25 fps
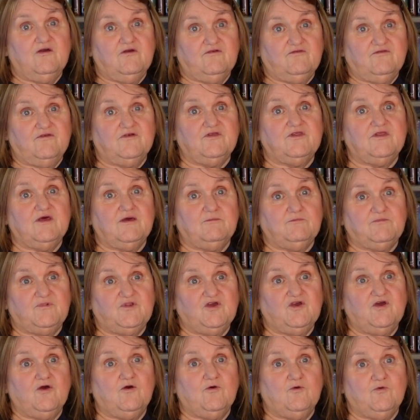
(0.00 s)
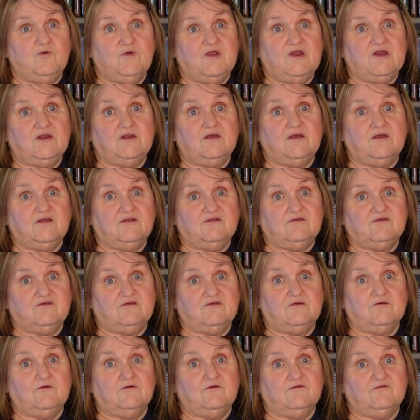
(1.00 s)
for them to go in and
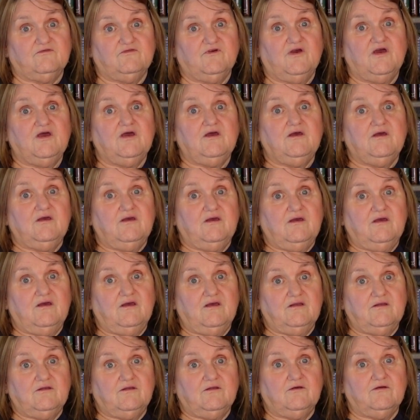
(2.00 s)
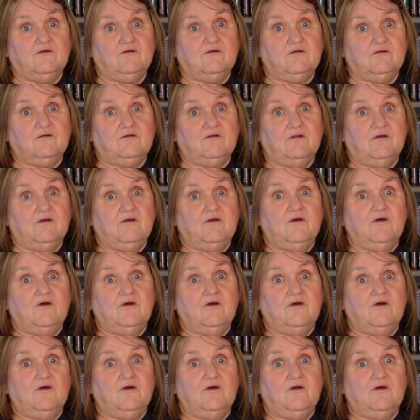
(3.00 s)
serve and learn